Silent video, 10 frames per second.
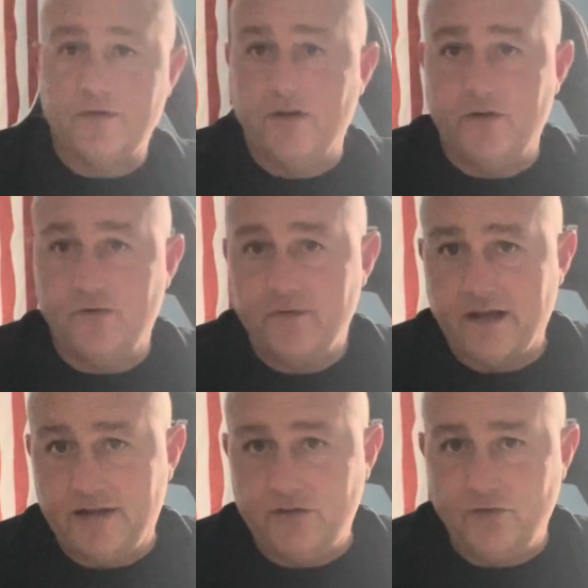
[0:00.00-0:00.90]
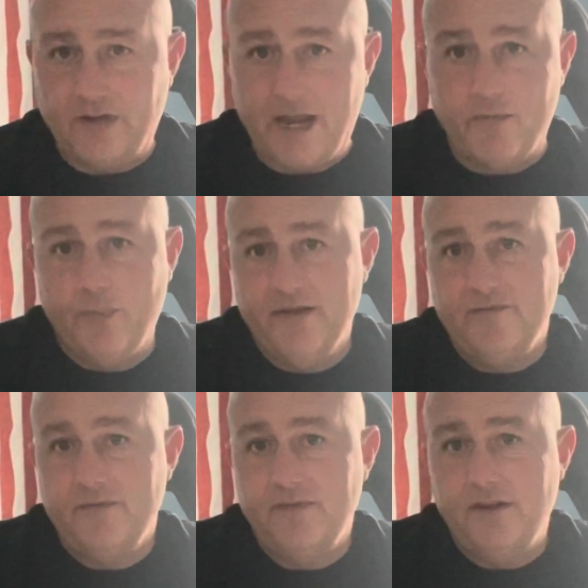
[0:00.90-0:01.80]
know I do gaming, but
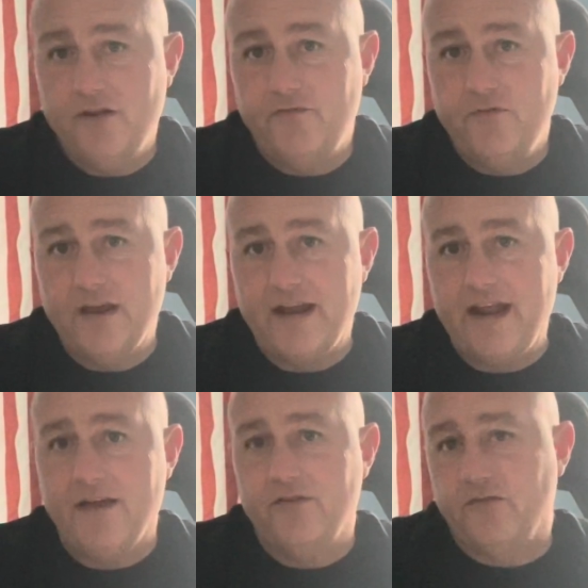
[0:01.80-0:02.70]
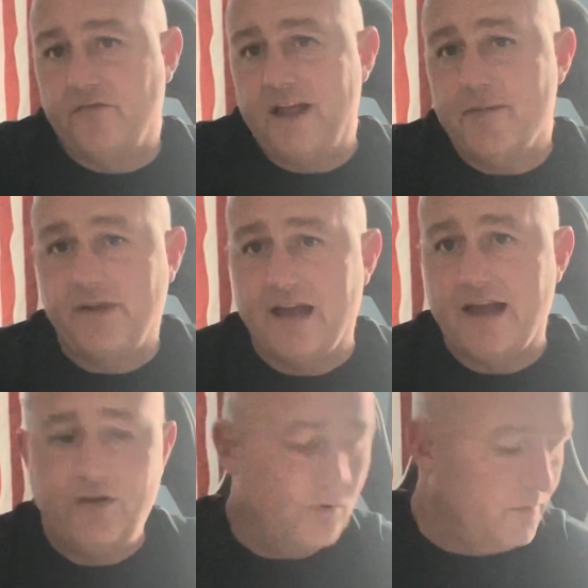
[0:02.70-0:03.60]
you know, if you're not out and you're a family guy
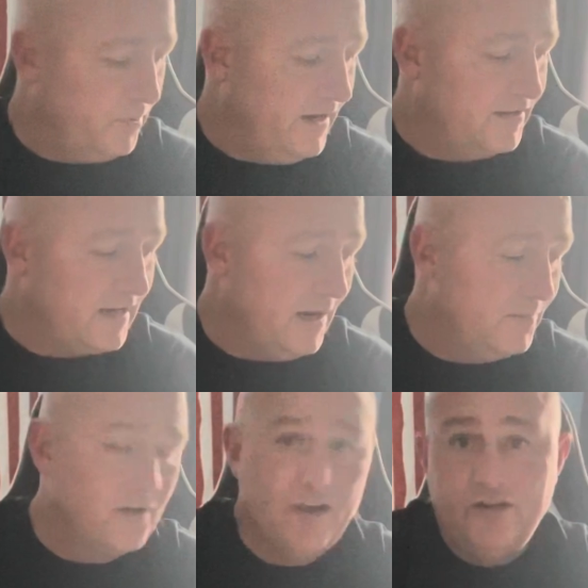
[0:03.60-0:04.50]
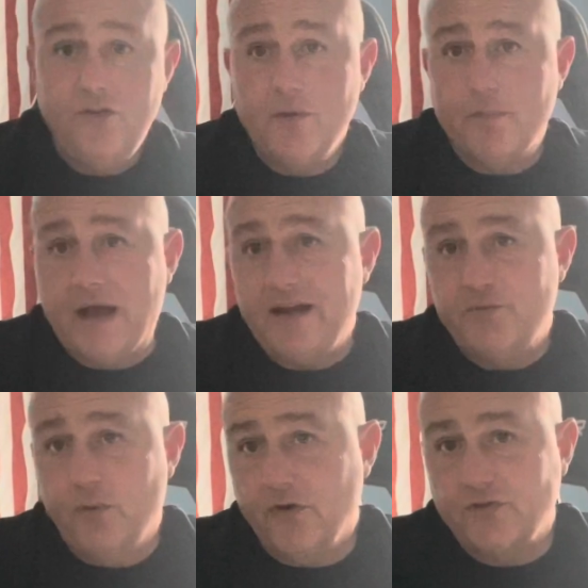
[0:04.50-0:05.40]
and you want to play these games, you can buy these
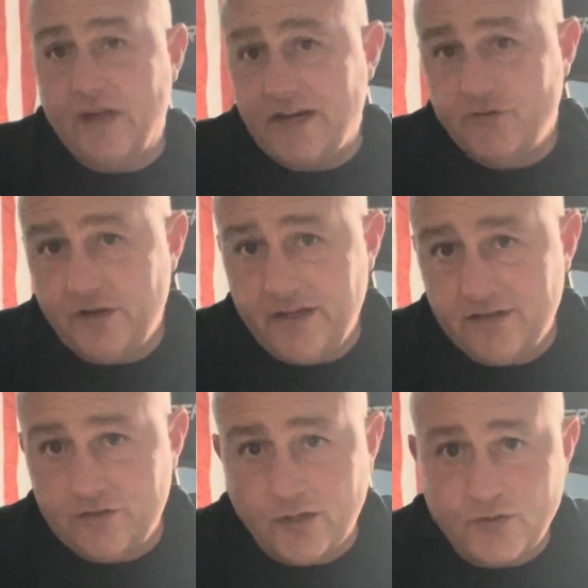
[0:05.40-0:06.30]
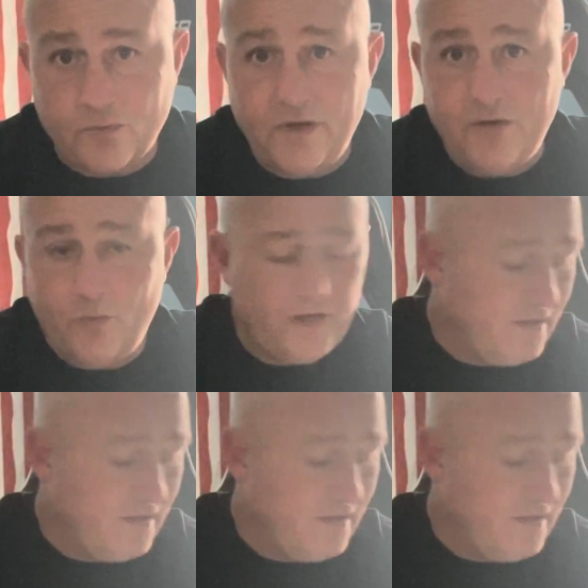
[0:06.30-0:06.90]
books. Actually, you can get in touch with me and we can